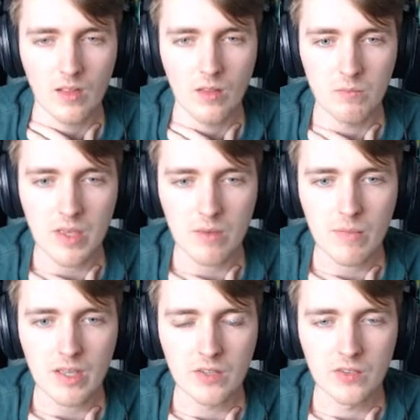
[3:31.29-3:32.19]
Make him
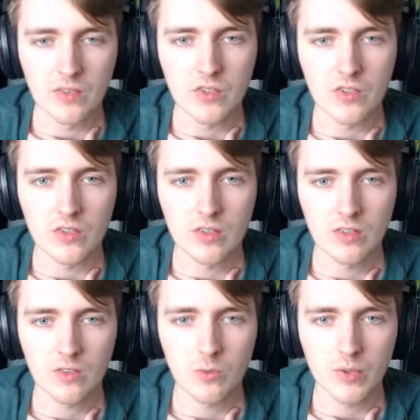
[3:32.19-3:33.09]
make a decision
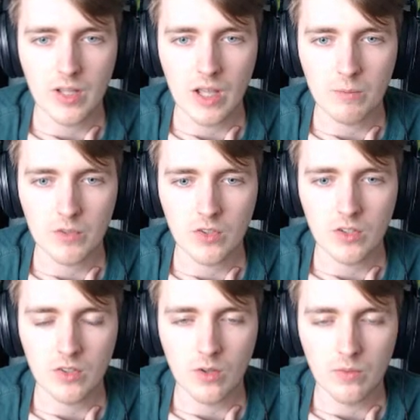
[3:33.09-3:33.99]
to put damage on the
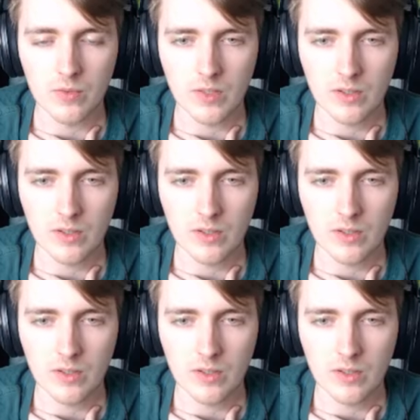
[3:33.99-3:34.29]
Dolphin.